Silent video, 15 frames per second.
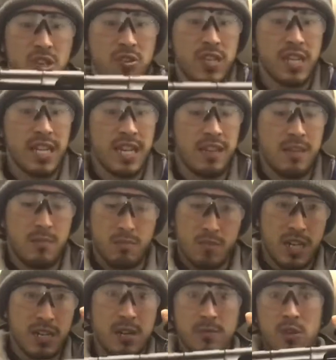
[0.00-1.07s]
could get,
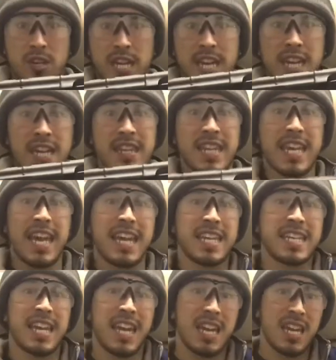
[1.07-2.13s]
like I've got here, the
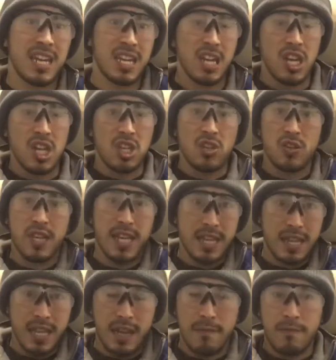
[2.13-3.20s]
AK, you could get the
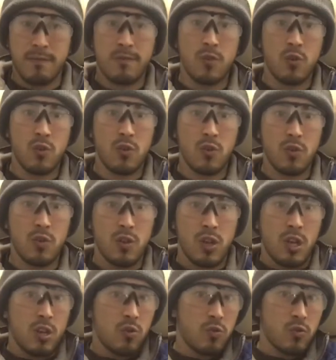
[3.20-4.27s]
M4,
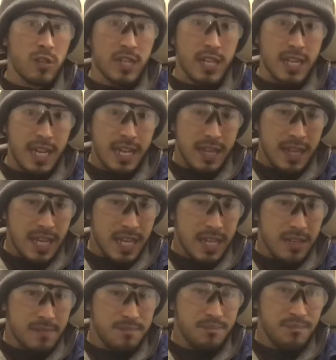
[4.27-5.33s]
or you could get the
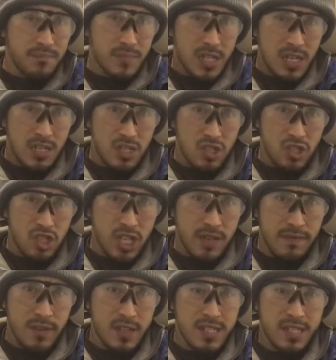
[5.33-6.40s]

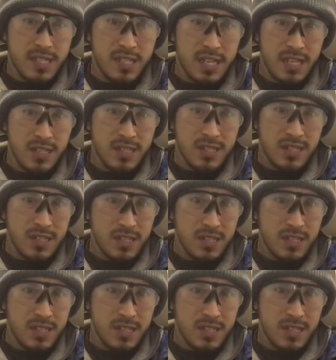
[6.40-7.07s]
G36C.